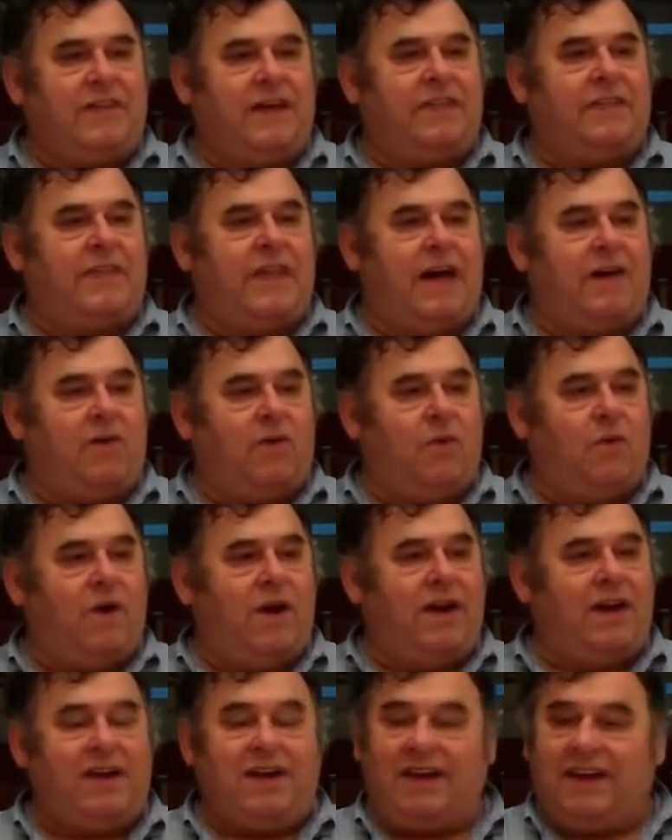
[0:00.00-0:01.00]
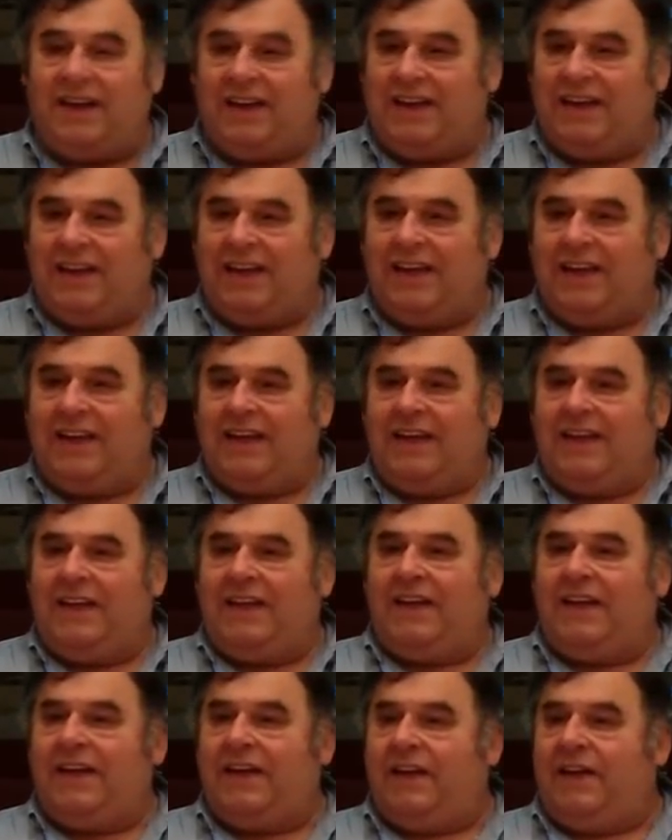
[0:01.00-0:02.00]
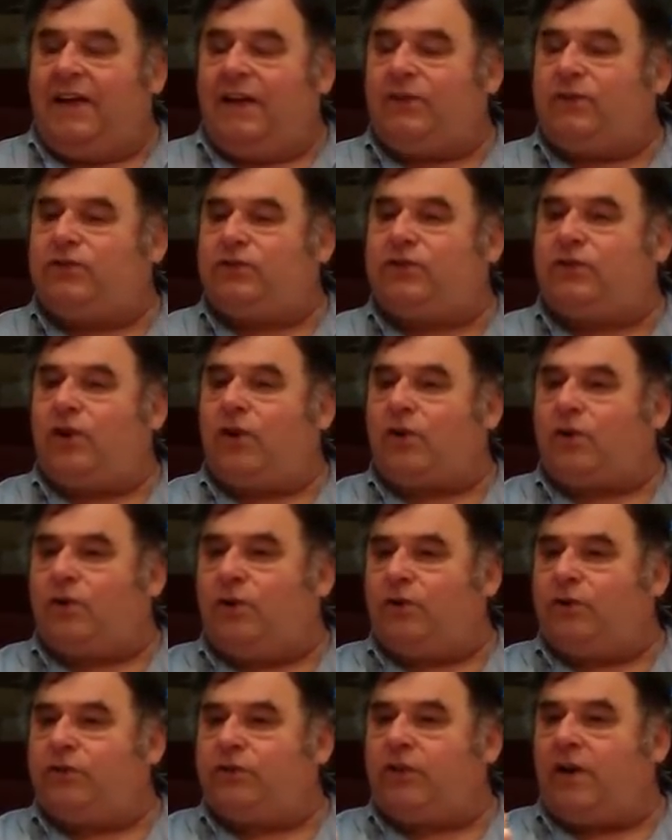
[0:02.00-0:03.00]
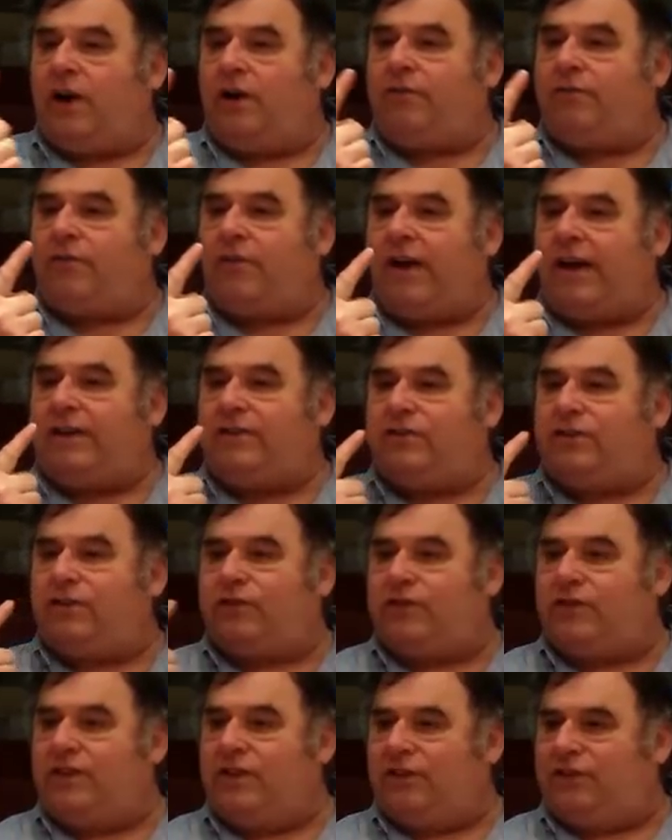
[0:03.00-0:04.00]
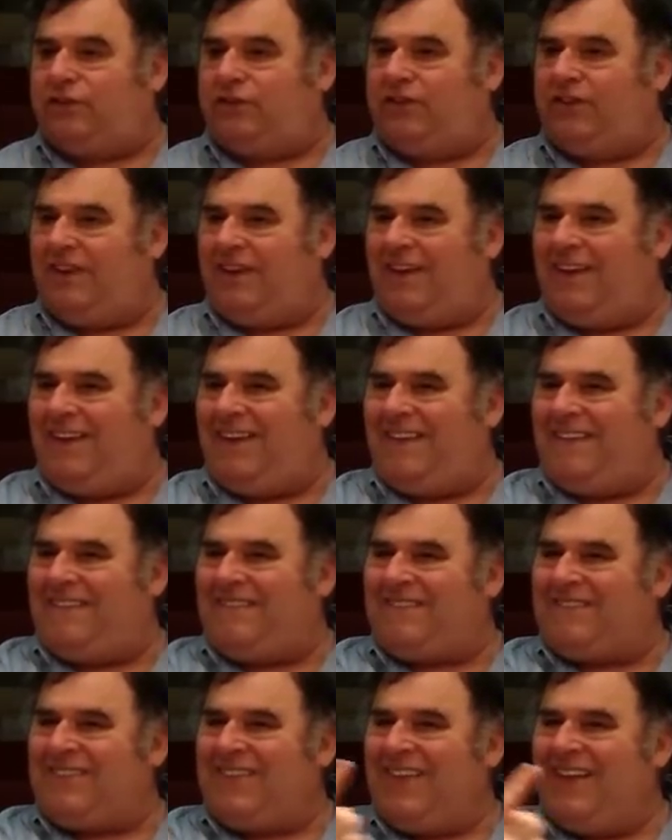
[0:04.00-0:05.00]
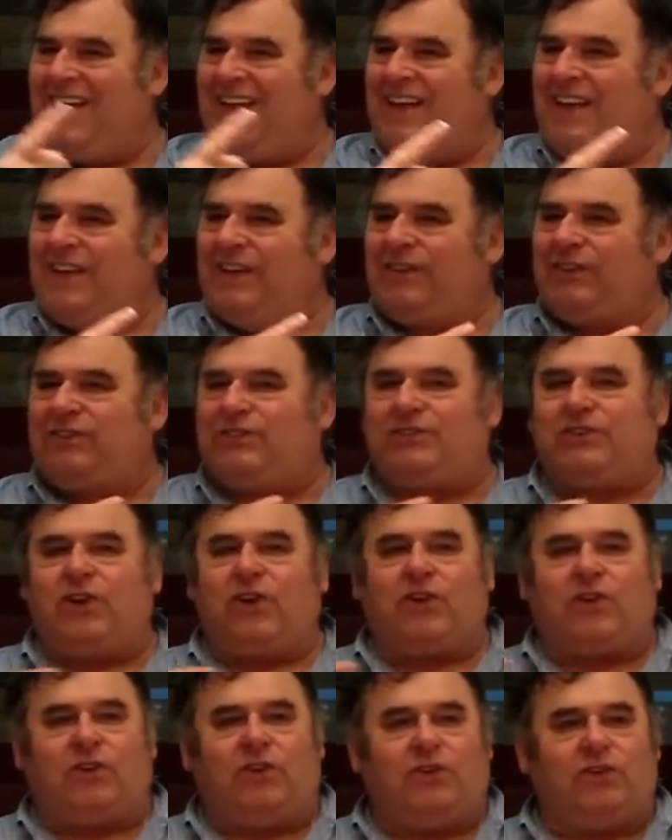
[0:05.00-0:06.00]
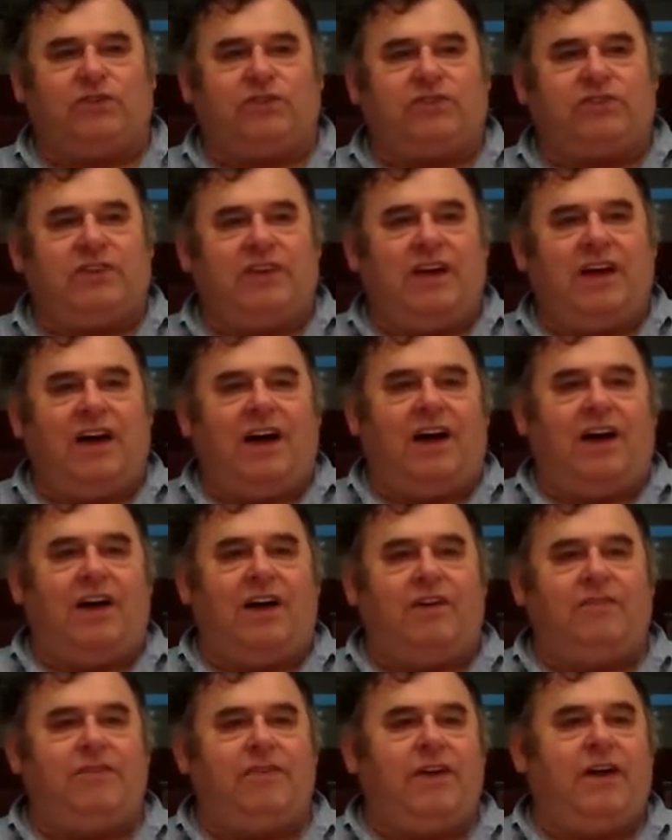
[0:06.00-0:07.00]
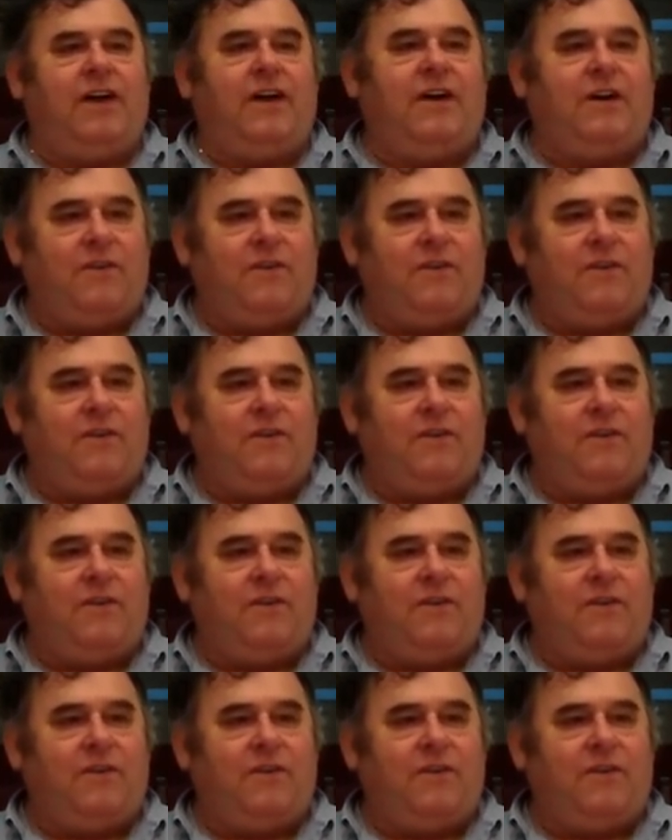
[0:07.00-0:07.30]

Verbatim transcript: Not narrow way. It's circles of righteousness. Circles of